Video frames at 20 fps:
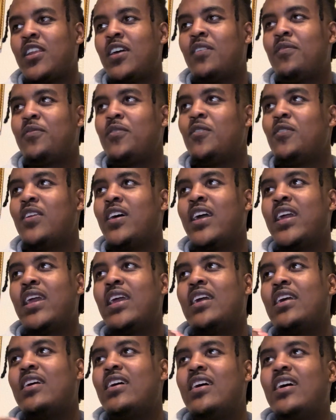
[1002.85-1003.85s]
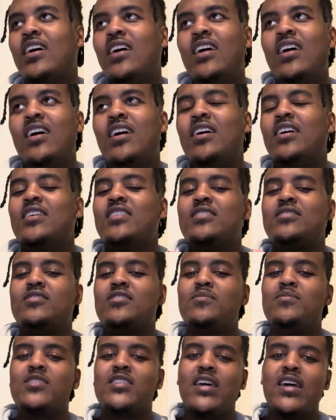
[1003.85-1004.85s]
I feel like
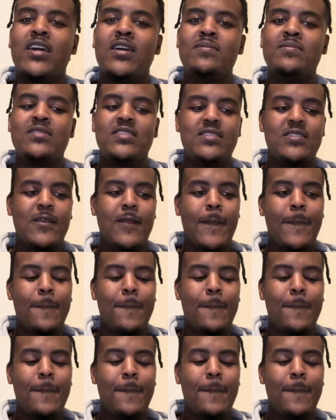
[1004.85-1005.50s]
sometimes